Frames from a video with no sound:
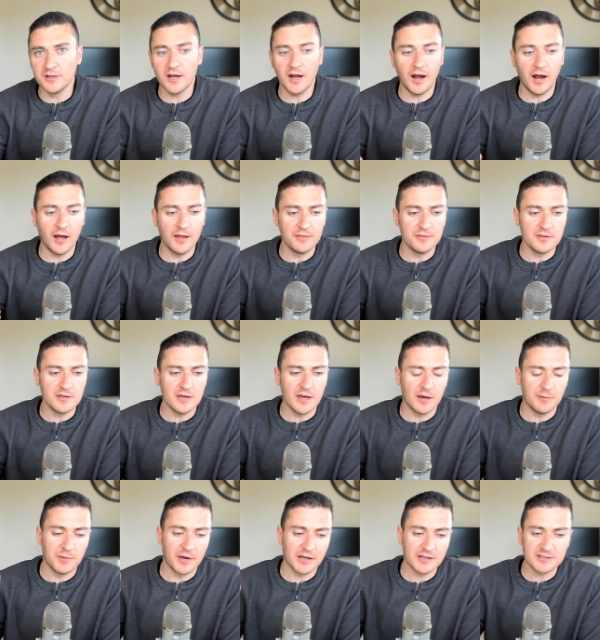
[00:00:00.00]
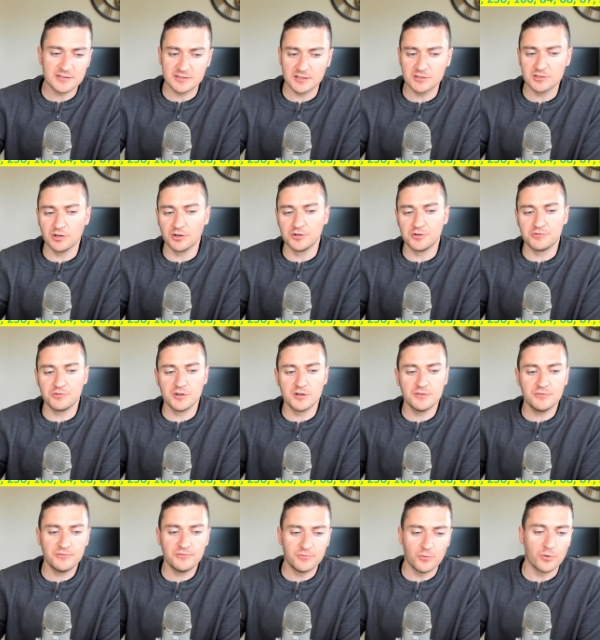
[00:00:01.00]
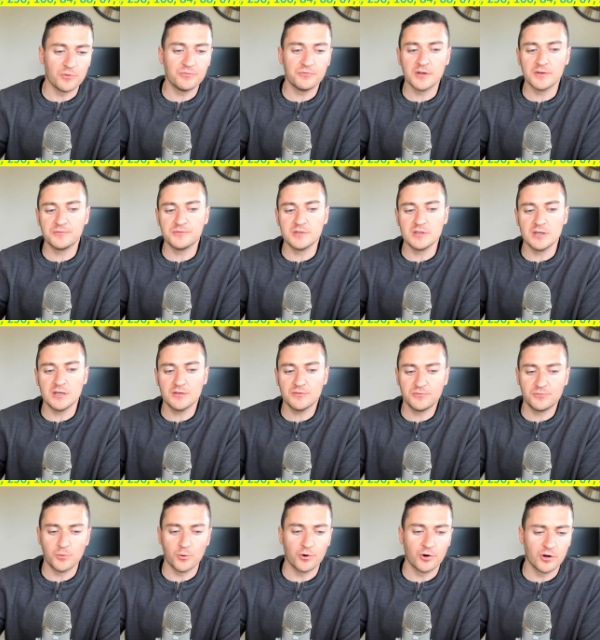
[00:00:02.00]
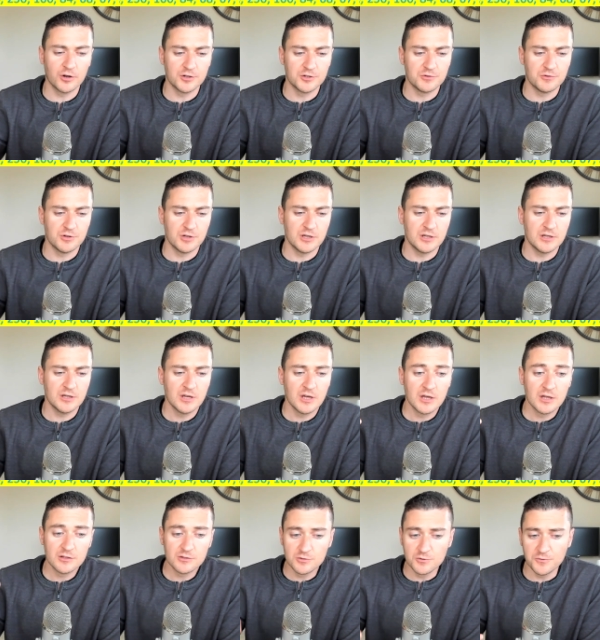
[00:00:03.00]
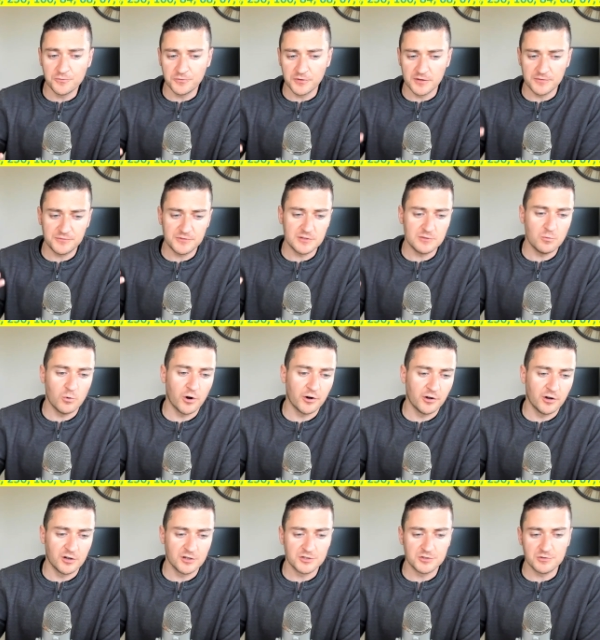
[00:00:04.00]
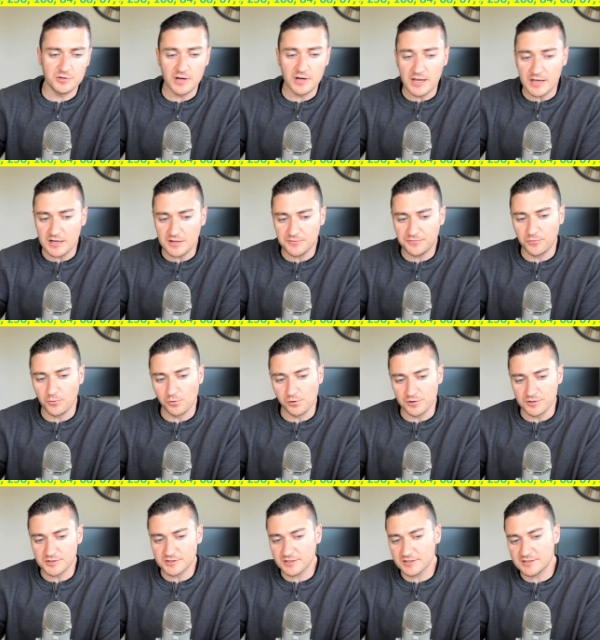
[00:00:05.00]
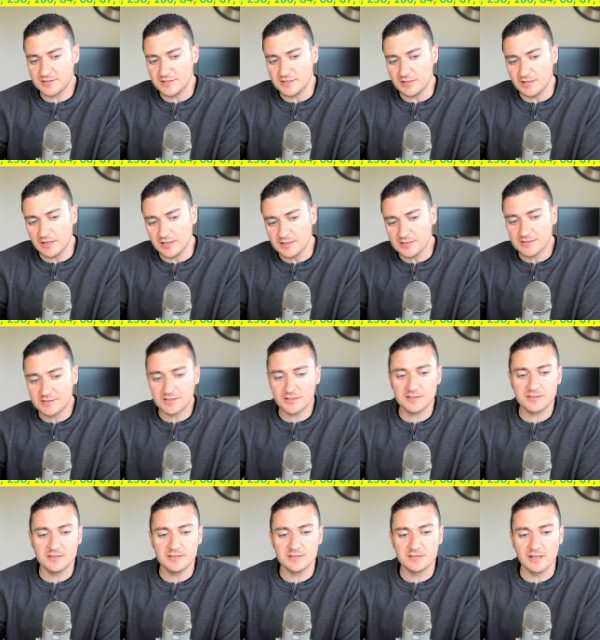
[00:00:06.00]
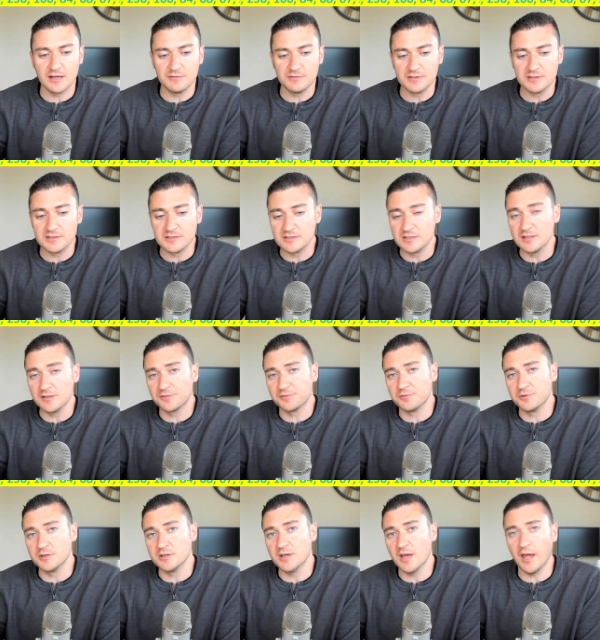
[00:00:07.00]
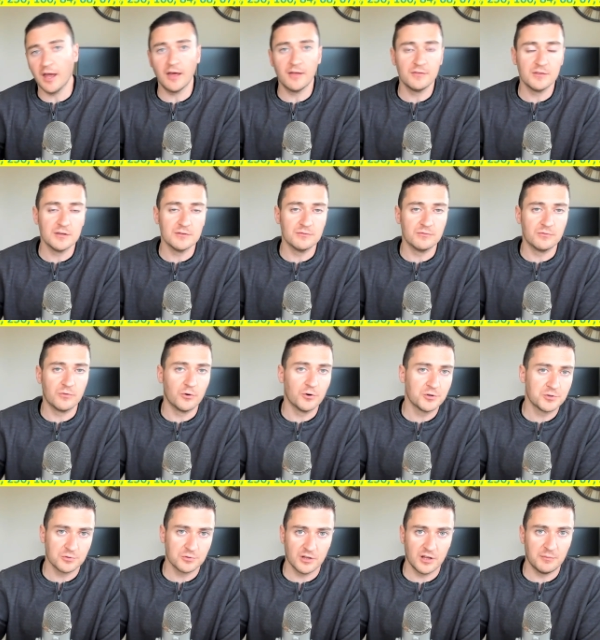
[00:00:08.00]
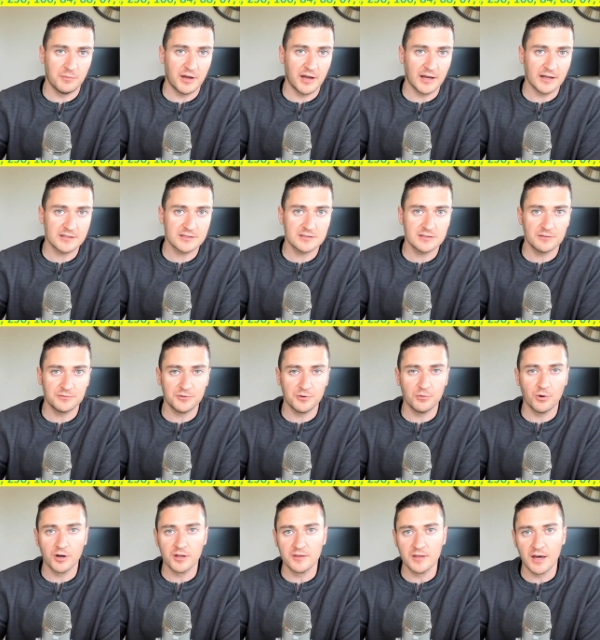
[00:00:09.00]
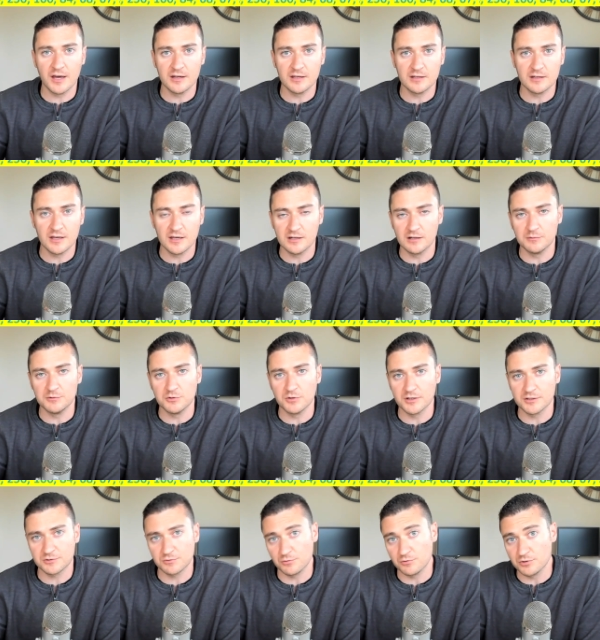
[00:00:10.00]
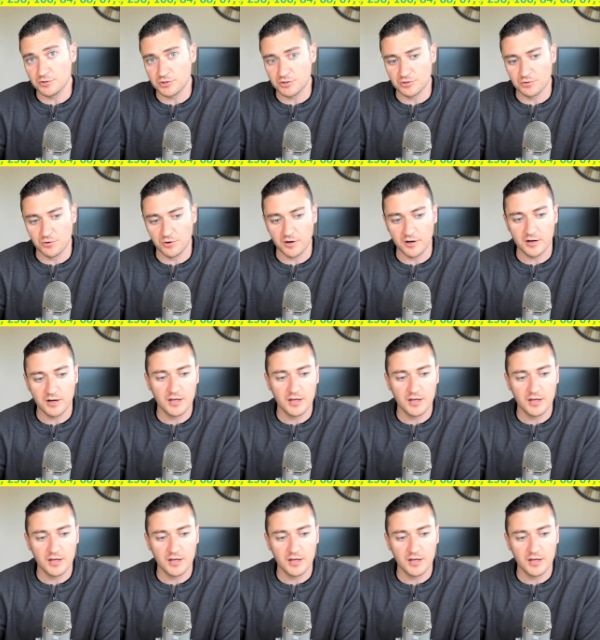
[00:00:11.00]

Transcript: on the MX 600, 450, 400, 250, 100, 84, 68, 67, Z3, and the Virtual MX if you're running that in AWS or Azure.